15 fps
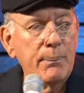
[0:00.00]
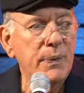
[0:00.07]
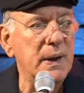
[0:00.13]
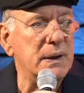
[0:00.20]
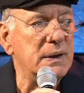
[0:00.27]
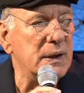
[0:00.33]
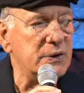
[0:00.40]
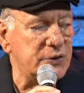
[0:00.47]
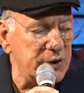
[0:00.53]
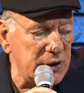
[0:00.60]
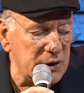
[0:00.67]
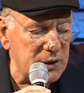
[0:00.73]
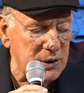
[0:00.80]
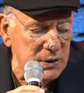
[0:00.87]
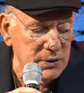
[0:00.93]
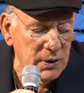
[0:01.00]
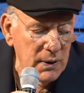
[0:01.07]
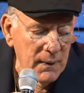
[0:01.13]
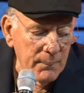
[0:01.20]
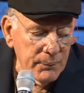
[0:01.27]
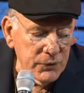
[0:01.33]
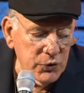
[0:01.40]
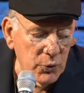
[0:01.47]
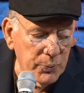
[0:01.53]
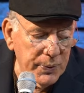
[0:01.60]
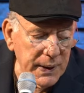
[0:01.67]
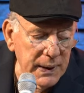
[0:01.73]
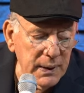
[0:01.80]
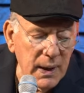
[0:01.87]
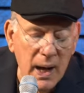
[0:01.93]
in the dirt, to
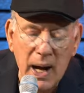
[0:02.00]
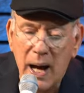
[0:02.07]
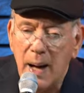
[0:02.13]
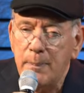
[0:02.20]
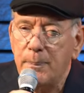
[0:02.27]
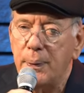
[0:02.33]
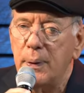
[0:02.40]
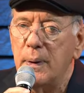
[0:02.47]
bring up